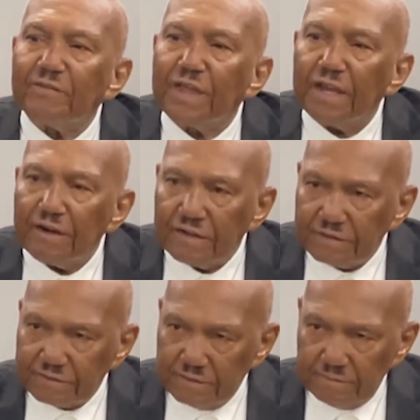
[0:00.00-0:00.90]

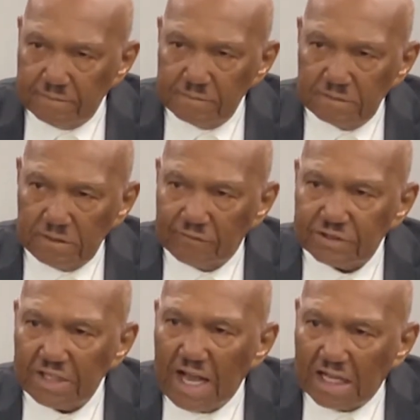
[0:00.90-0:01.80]
years of a
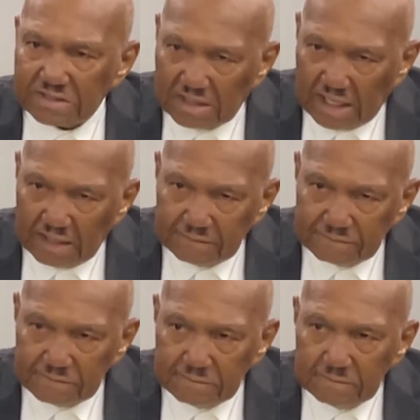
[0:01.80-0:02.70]
child's
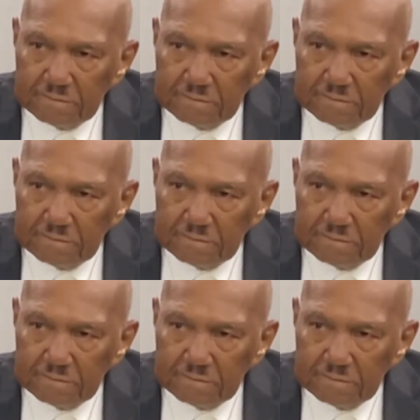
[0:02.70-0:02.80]
life,